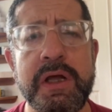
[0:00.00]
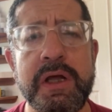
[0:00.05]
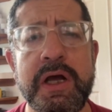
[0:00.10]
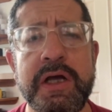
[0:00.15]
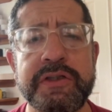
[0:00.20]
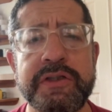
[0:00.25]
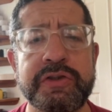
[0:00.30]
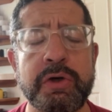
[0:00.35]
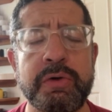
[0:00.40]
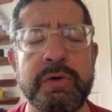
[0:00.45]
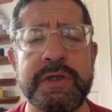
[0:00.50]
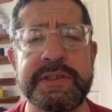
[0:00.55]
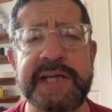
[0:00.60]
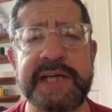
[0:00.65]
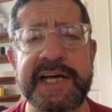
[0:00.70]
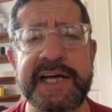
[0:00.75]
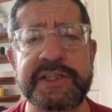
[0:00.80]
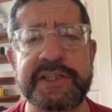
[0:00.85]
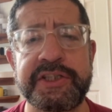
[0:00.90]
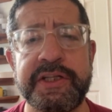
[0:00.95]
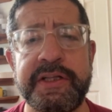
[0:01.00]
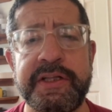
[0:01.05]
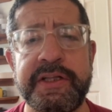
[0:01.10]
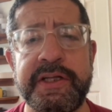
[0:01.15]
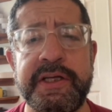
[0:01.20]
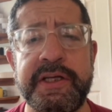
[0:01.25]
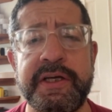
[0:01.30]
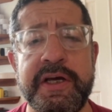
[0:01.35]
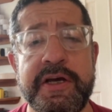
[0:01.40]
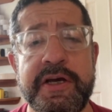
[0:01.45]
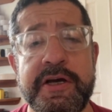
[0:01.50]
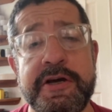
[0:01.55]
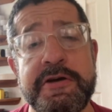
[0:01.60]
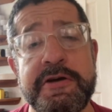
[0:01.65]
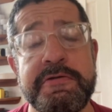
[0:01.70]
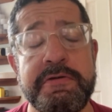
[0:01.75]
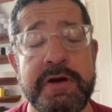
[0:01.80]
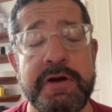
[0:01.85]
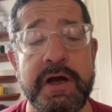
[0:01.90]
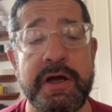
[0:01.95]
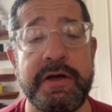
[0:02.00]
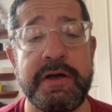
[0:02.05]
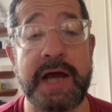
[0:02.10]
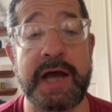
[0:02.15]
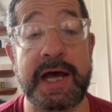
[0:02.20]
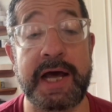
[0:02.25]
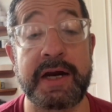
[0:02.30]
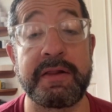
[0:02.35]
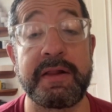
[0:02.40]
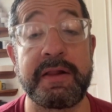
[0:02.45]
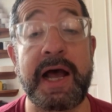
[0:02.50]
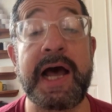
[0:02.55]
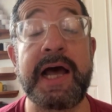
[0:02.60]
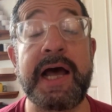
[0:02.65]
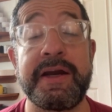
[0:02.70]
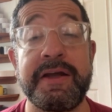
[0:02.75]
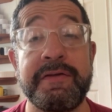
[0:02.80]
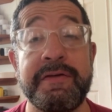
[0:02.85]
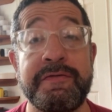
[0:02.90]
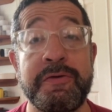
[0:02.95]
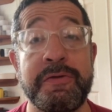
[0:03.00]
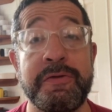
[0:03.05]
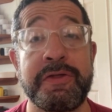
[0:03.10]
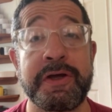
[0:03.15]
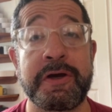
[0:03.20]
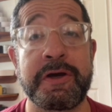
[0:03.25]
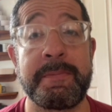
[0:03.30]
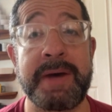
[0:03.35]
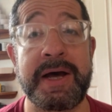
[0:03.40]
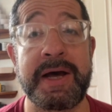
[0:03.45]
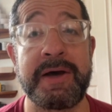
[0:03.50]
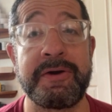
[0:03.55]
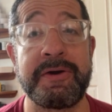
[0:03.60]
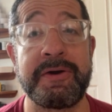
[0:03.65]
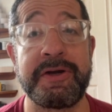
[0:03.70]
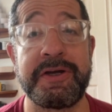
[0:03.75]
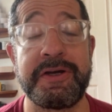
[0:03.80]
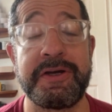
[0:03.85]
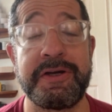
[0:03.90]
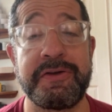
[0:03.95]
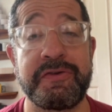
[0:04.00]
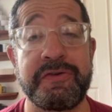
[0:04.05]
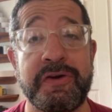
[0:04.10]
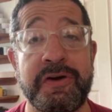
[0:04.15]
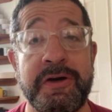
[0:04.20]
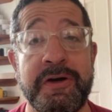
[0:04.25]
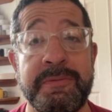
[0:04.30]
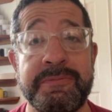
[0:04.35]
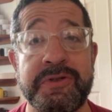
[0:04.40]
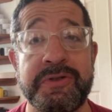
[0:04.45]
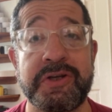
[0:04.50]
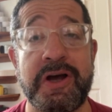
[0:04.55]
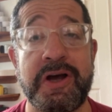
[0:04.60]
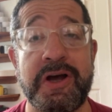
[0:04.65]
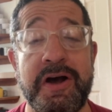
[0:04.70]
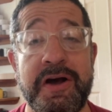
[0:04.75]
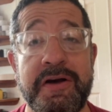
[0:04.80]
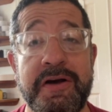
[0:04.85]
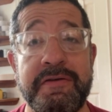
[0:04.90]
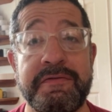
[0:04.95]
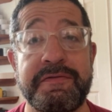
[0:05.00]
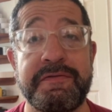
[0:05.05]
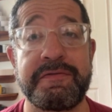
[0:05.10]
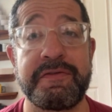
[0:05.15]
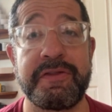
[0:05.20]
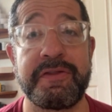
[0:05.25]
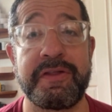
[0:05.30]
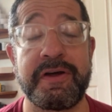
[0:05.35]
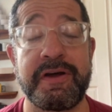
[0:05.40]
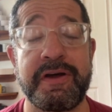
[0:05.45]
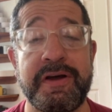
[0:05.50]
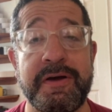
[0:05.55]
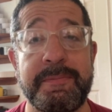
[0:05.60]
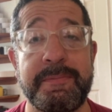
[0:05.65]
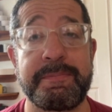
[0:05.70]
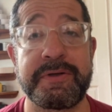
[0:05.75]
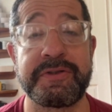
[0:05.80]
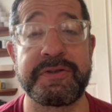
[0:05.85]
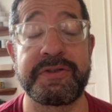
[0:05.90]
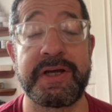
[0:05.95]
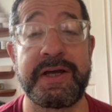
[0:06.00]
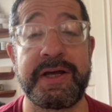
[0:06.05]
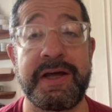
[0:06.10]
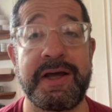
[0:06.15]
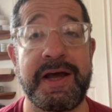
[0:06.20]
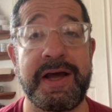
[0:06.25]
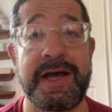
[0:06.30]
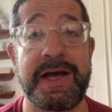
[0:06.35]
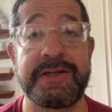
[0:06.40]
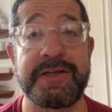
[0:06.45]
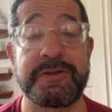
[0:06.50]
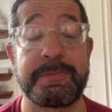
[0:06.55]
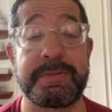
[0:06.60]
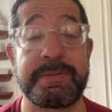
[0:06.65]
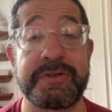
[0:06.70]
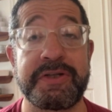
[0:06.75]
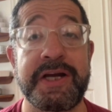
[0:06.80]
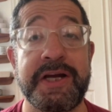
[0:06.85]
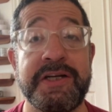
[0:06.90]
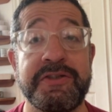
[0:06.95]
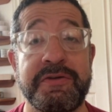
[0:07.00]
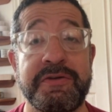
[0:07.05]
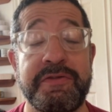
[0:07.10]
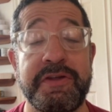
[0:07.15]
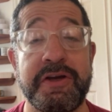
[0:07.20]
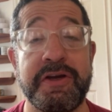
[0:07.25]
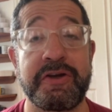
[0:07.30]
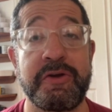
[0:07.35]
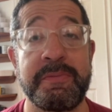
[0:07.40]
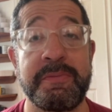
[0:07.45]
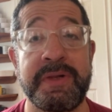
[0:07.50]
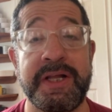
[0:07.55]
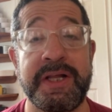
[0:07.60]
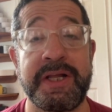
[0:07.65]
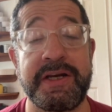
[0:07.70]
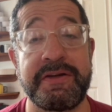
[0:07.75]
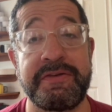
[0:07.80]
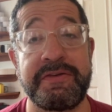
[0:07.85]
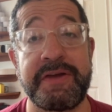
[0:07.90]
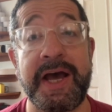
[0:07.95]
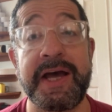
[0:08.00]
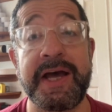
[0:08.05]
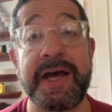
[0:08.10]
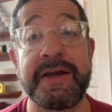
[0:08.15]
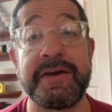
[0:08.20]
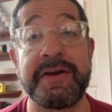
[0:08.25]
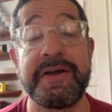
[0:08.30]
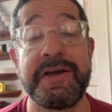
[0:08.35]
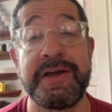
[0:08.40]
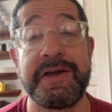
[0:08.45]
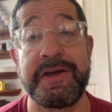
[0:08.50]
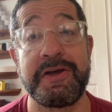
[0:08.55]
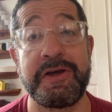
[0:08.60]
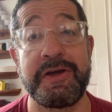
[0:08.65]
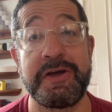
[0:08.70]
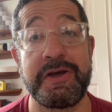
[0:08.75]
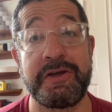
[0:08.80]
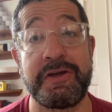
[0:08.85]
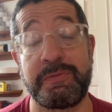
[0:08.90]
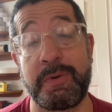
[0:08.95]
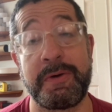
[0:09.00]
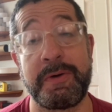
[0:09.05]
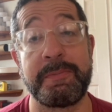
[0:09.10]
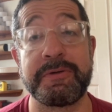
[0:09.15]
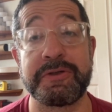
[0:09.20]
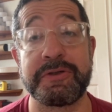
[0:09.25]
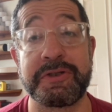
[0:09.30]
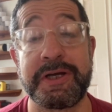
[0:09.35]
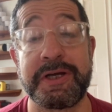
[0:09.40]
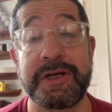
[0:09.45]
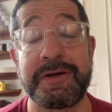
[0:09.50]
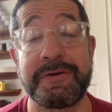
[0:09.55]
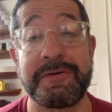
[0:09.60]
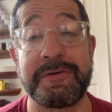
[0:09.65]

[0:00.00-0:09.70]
So it's actually not a lot if you think about it in terms of the percent as a percentage of the accumulated debt. It's 1%, right?